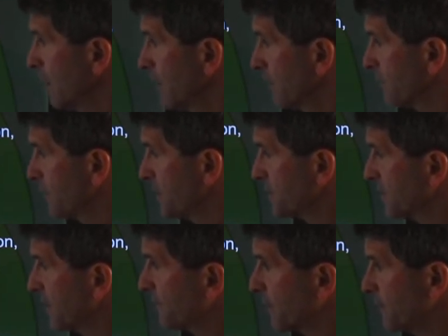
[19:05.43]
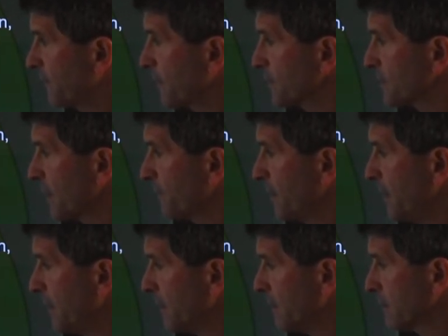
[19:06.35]
3 significant figures up
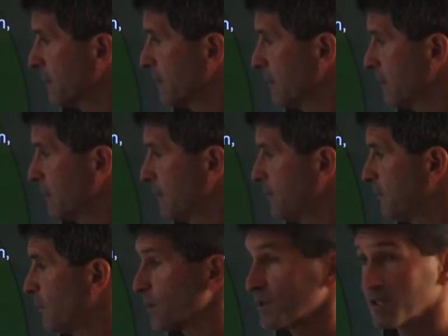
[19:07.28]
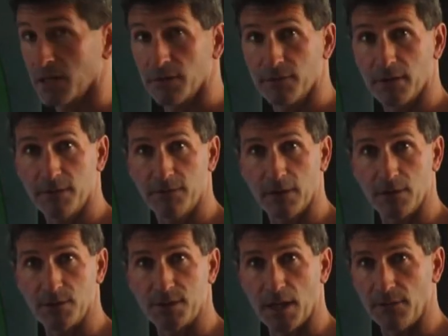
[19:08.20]
here, 4 significant
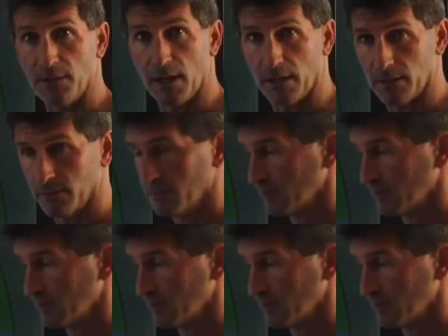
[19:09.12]
figures down there.